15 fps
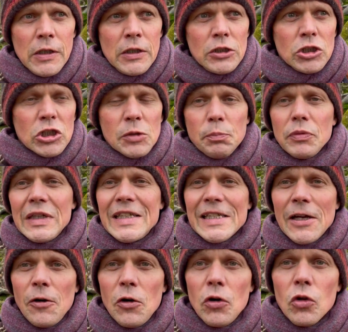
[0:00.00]
split
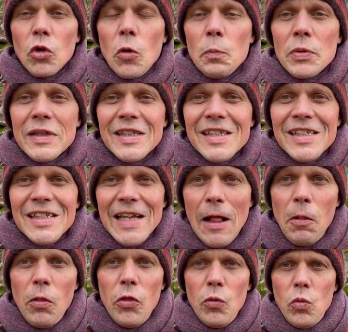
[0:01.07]
it all up and
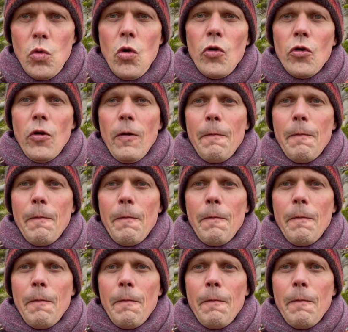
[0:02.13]
sell the wood.